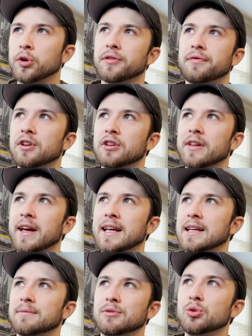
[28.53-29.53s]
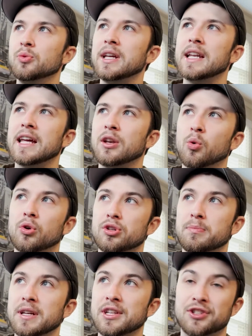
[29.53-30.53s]
to feel like you need it in order to
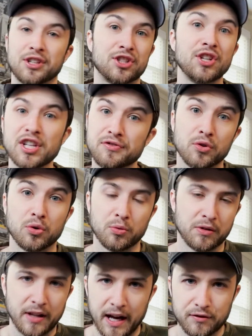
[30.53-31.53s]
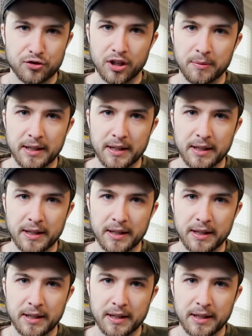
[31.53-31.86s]
be successful with live streaming.